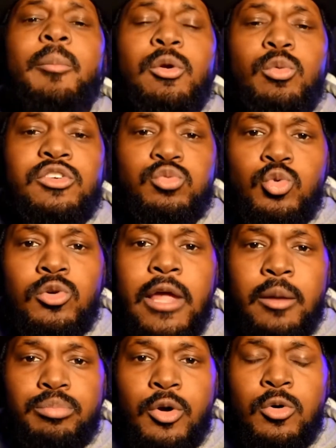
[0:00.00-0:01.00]
me which rule
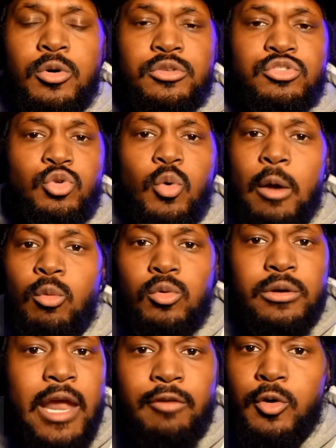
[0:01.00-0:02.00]
I broke so I will
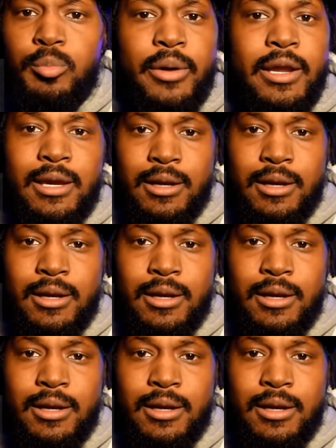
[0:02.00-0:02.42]
never break it